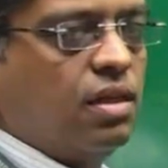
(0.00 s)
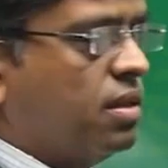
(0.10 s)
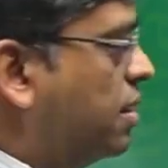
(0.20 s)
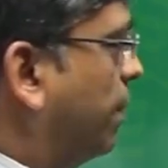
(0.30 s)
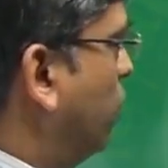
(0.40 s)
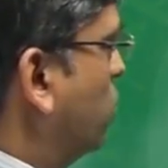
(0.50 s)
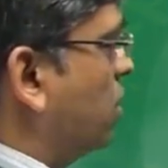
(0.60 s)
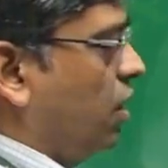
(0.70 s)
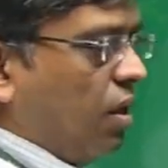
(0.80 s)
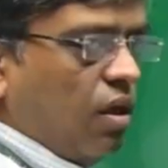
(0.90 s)
Suppose
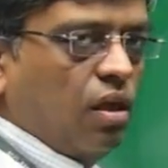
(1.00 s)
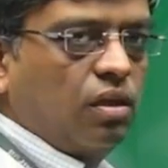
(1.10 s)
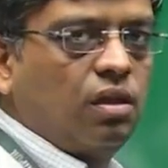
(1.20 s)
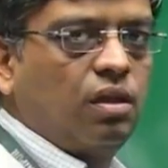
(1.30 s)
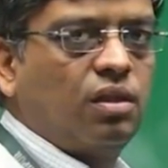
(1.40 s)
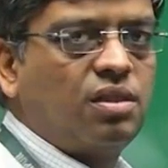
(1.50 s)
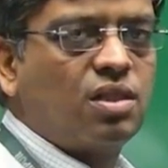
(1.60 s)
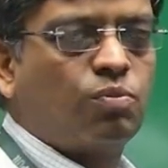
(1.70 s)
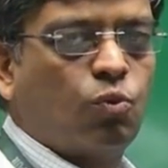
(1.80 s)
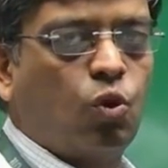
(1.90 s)
this is
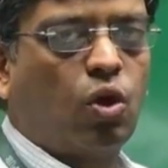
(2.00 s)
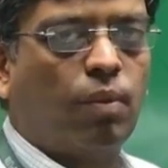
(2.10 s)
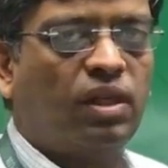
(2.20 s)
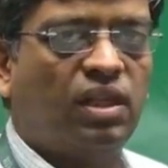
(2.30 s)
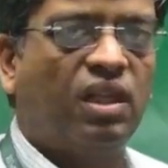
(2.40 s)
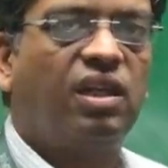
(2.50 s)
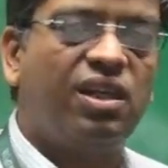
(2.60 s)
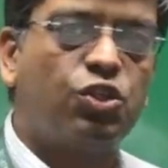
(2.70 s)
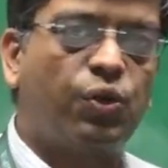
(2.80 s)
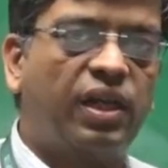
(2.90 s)
more common in the knee
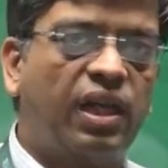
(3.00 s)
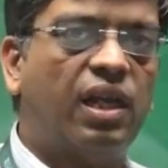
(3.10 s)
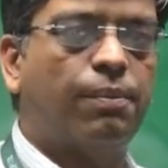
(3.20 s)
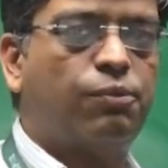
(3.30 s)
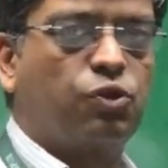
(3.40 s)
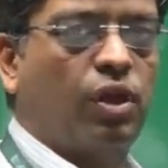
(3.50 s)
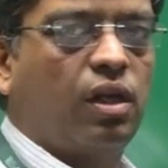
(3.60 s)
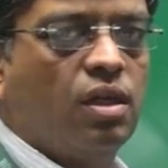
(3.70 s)
joint and hip joint.